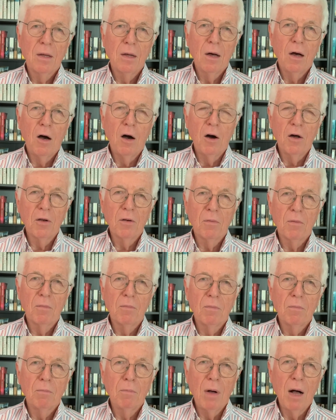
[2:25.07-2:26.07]
on
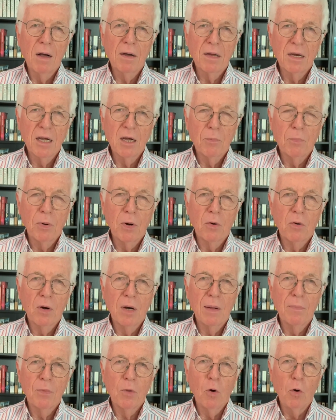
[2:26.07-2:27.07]
marketing a
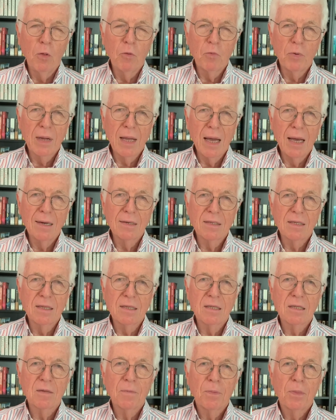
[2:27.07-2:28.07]
program or the
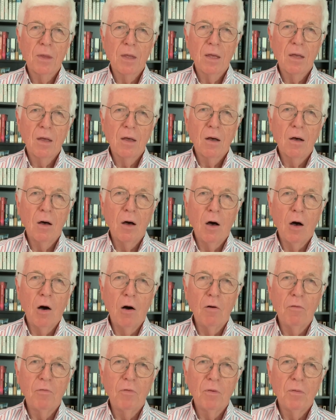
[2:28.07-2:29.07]
realities
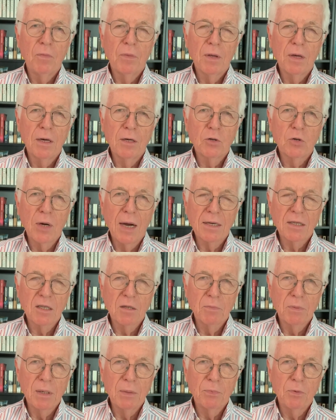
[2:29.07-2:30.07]
of attracting
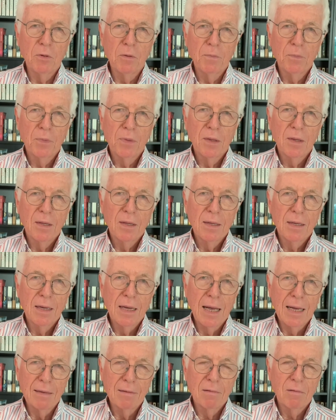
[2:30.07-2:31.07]
people.
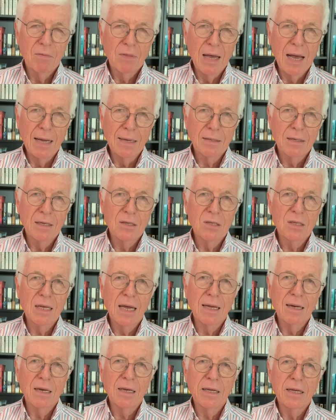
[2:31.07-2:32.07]
And that has
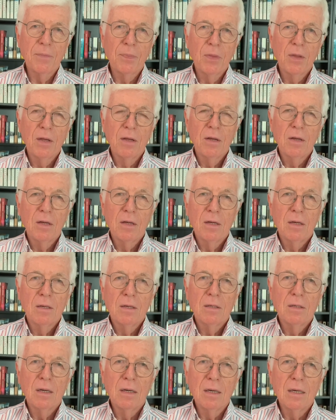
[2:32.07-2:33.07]
sadly
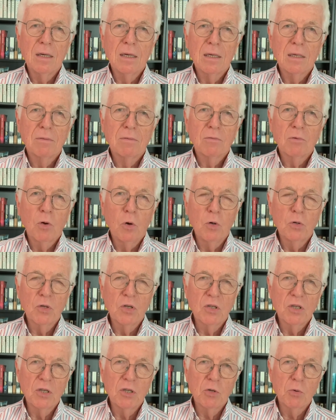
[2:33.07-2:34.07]
caused the
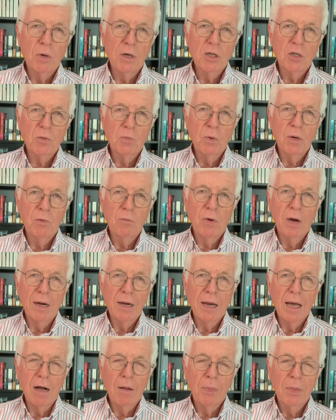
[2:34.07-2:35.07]
situation we're in right
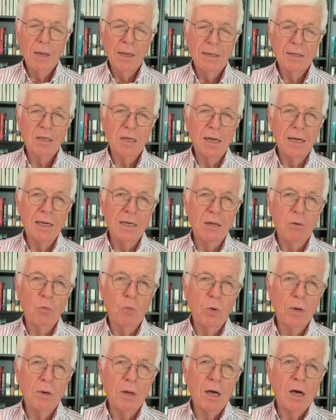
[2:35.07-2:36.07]
now. It
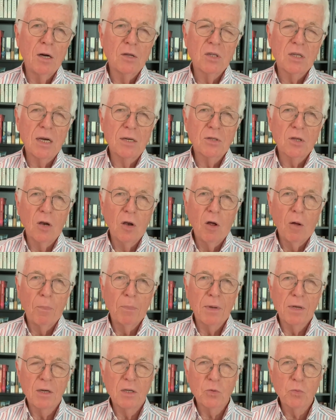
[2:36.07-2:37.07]
hurts us a lot
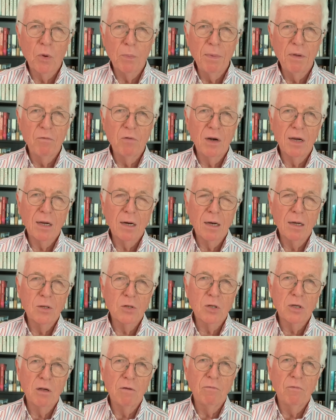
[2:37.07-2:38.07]
because we've been very
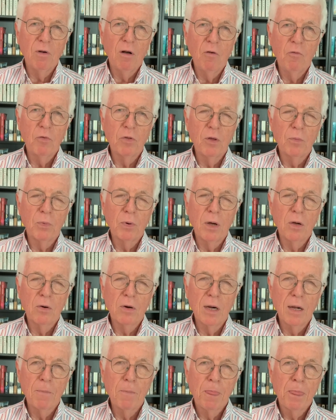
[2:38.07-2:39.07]
closely involved with the
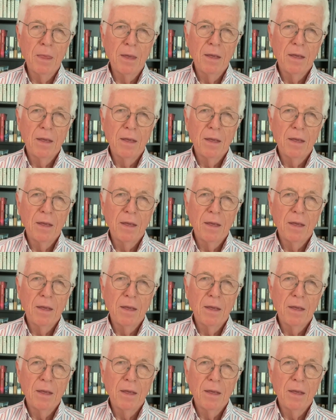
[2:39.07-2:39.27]
program.